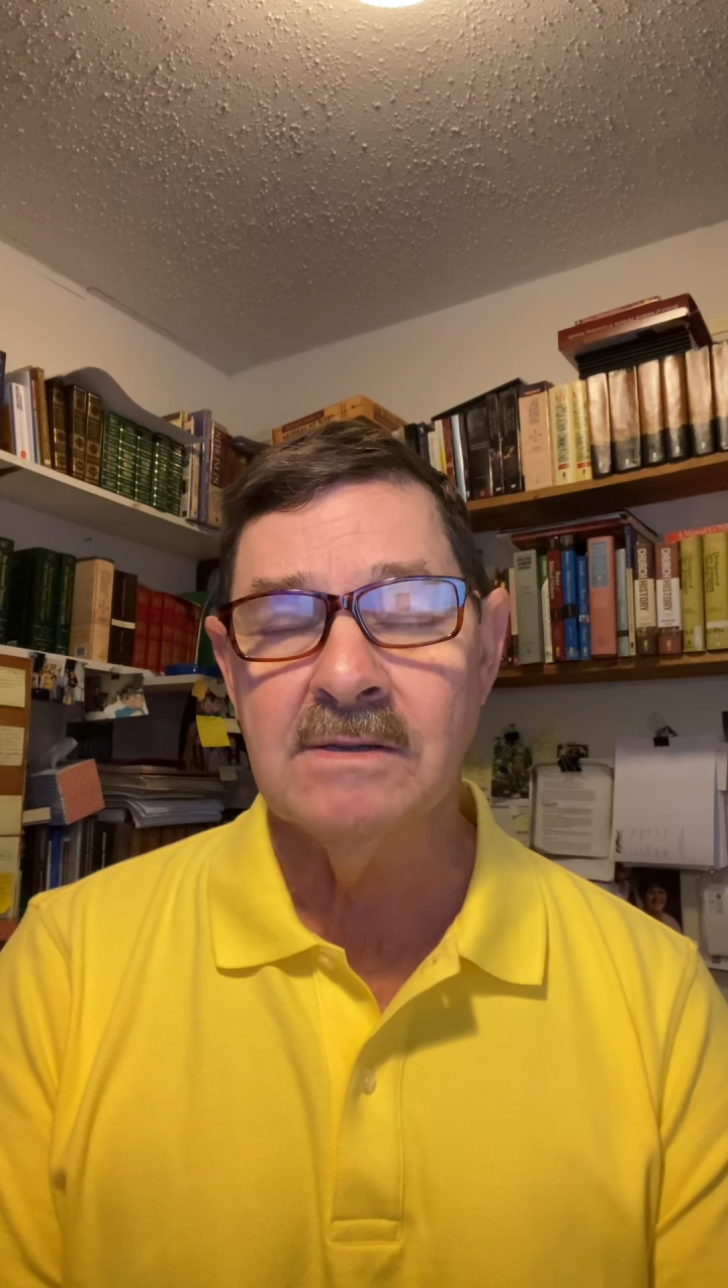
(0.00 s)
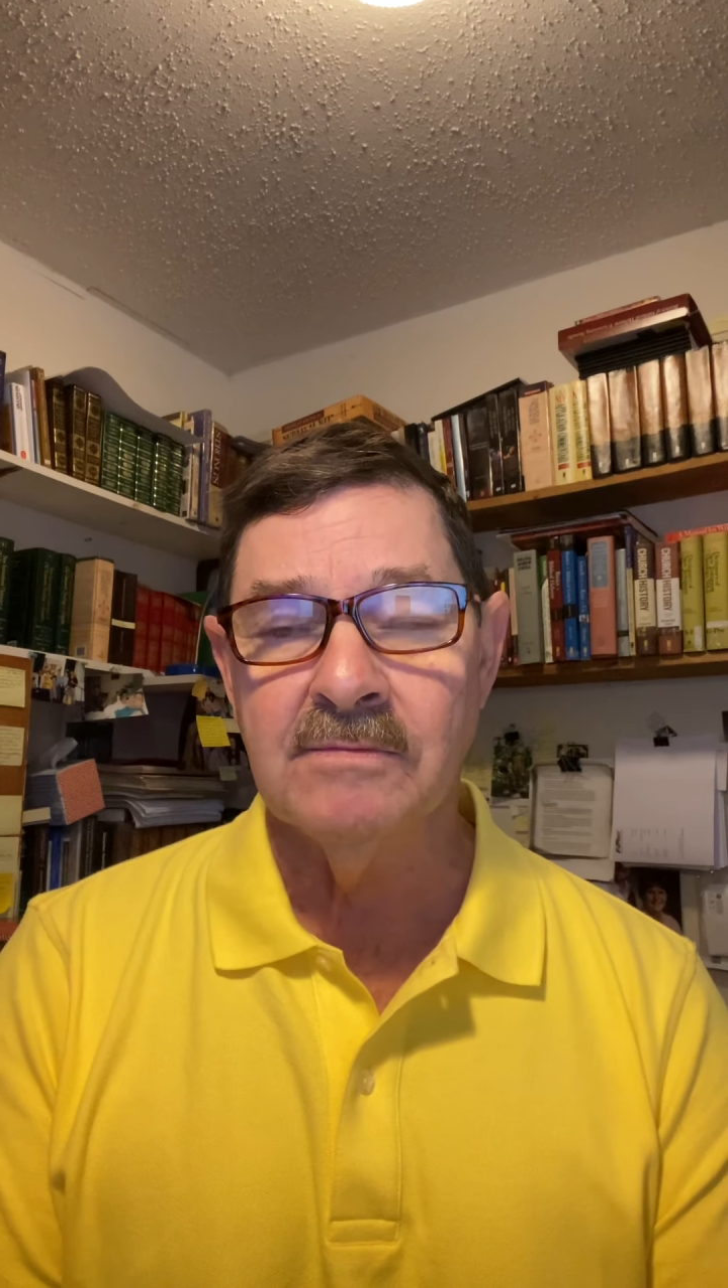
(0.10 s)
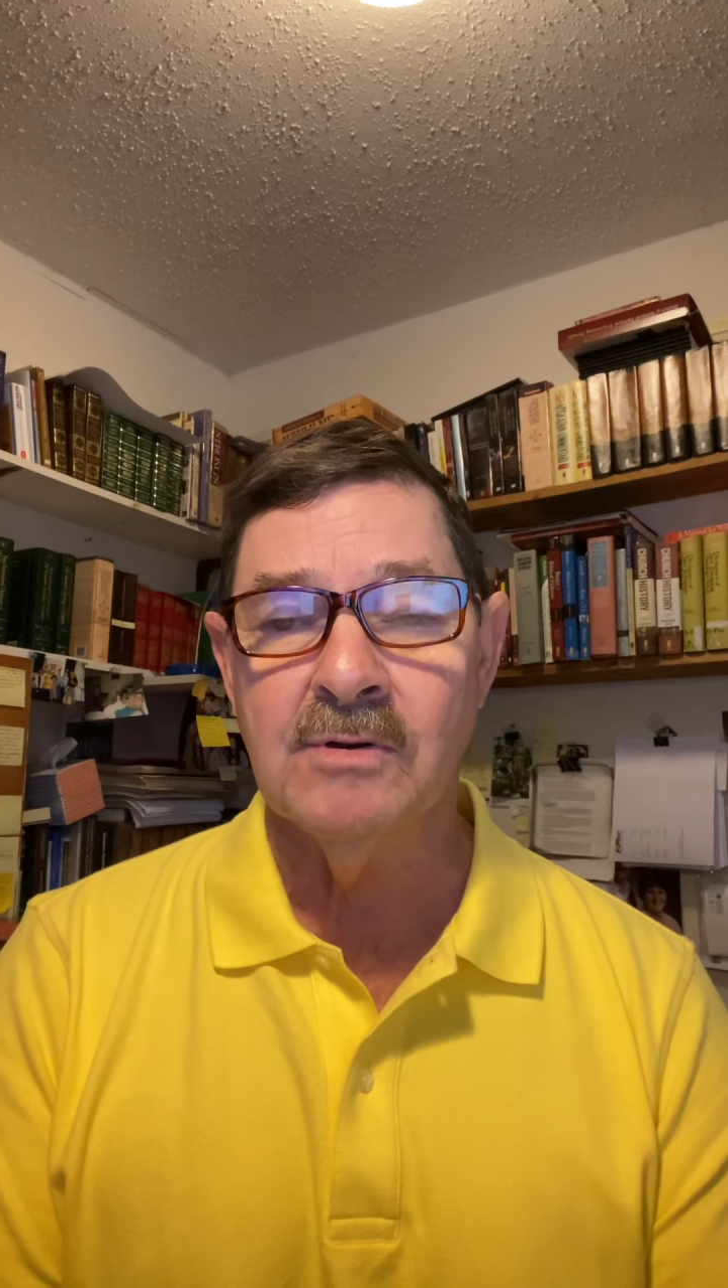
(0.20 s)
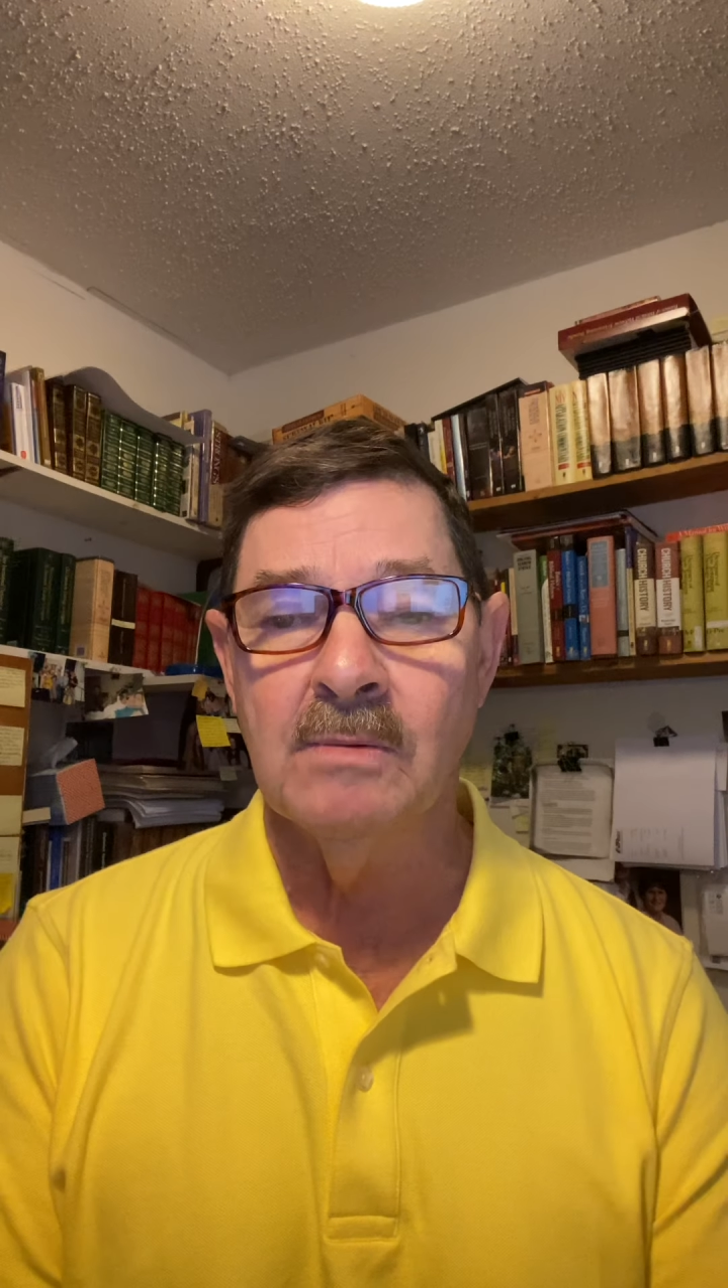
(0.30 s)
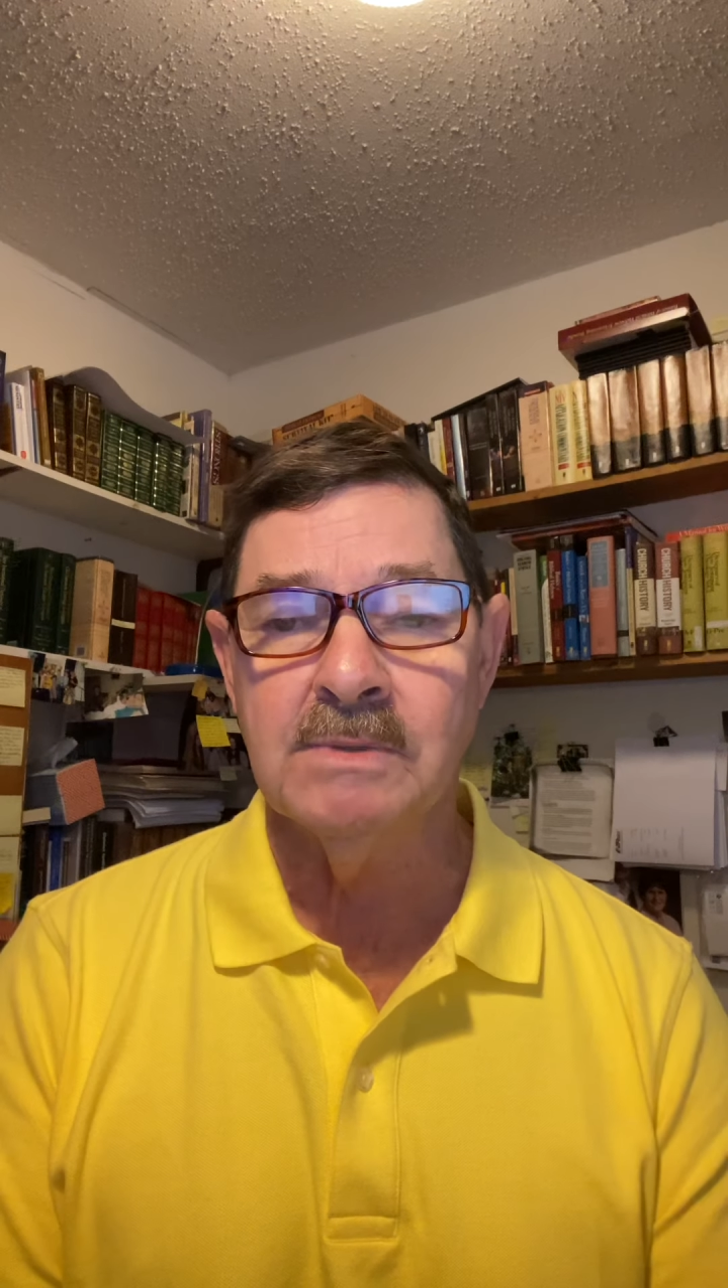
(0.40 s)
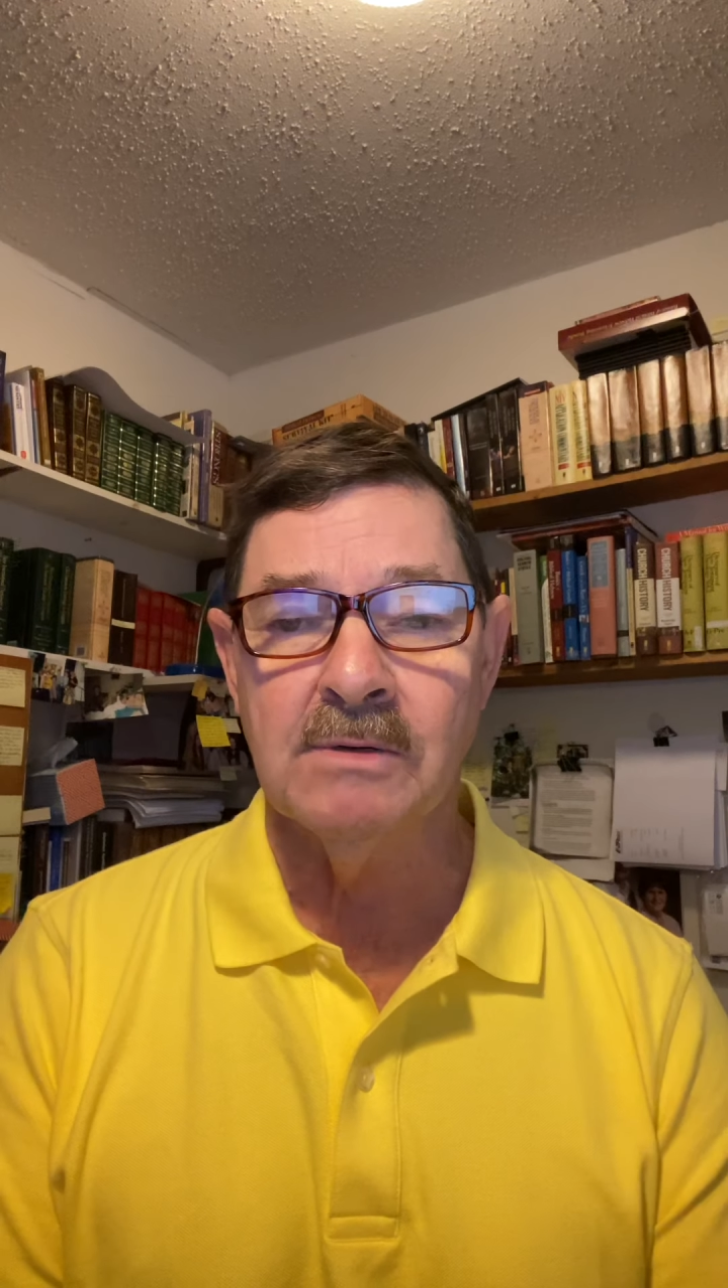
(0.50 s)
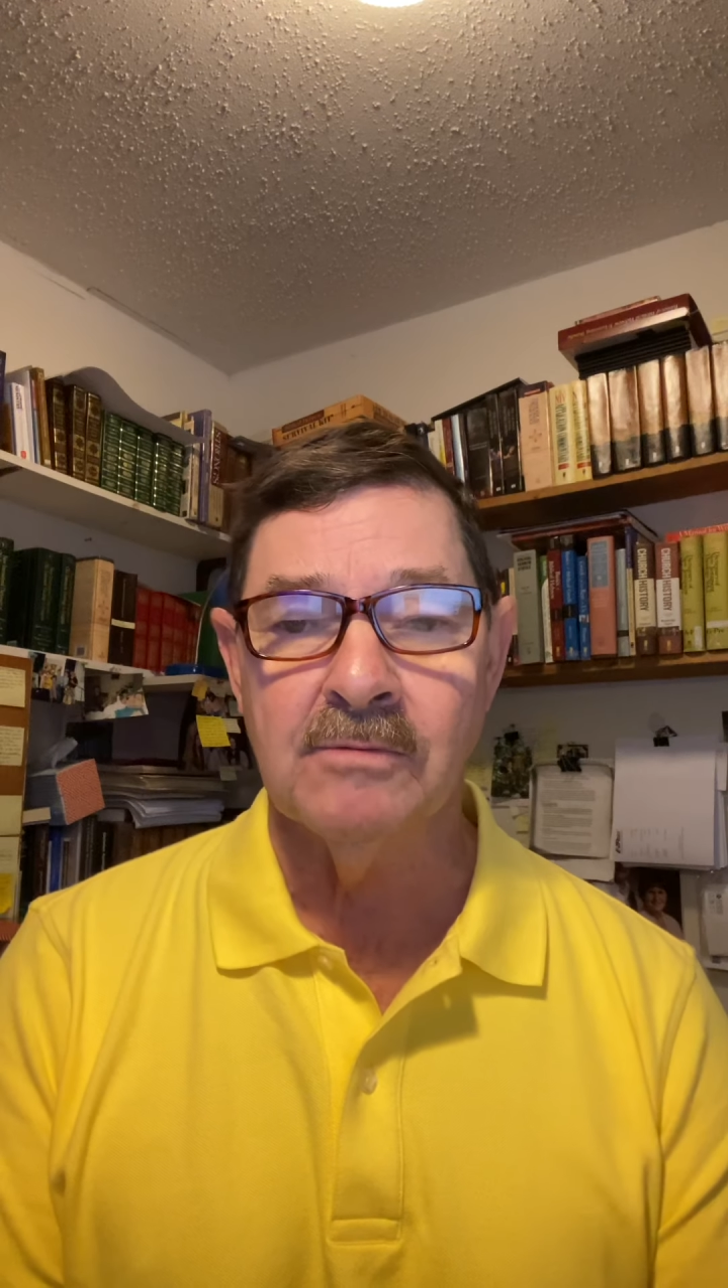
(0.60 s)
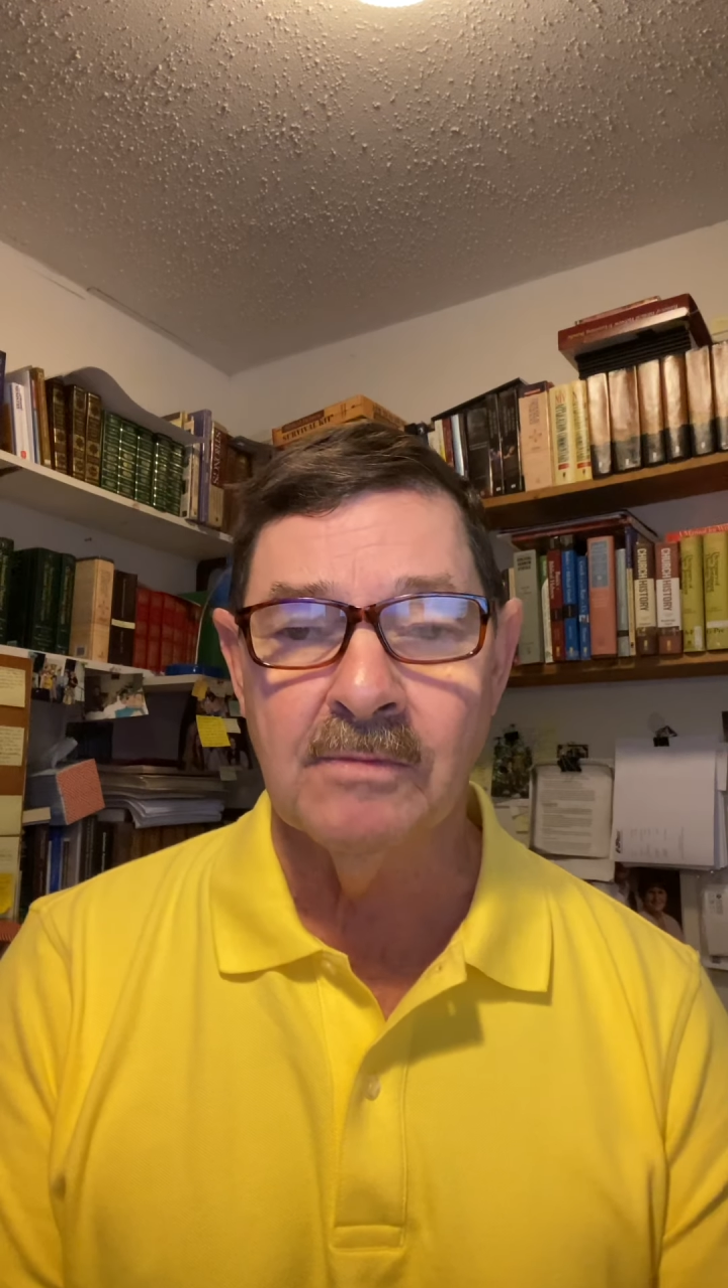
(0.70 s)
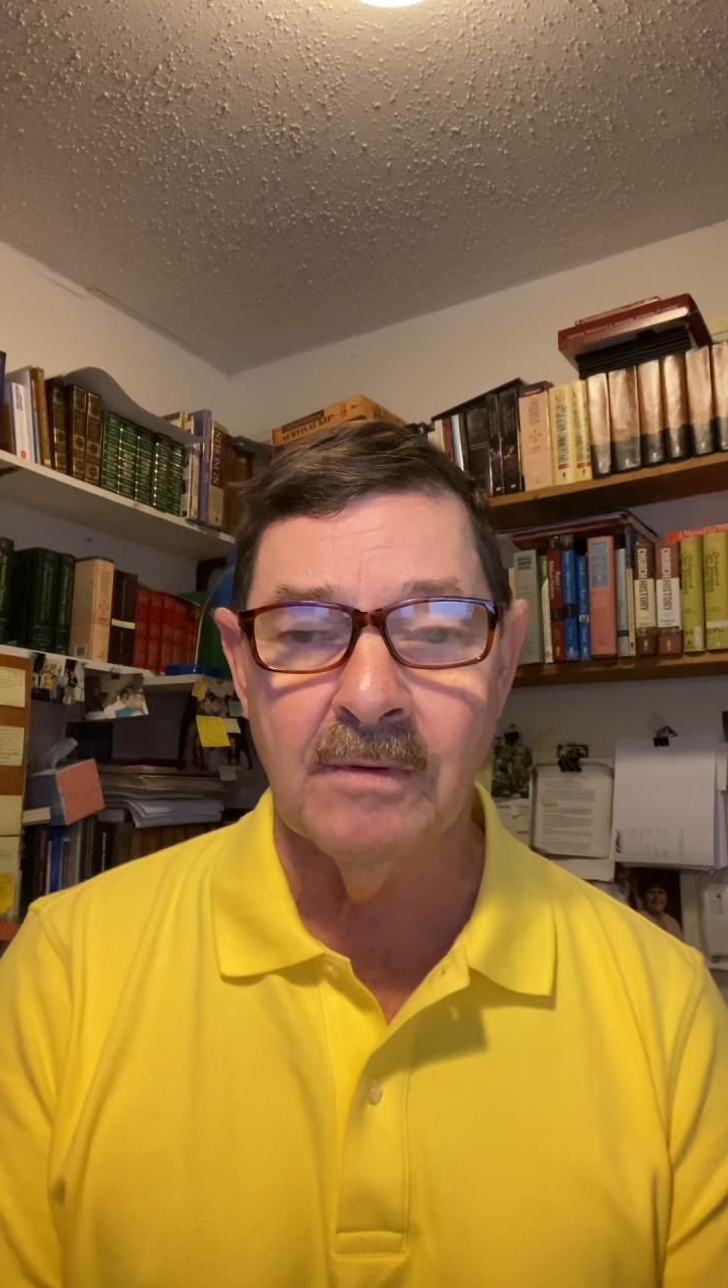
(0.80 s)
of groups or,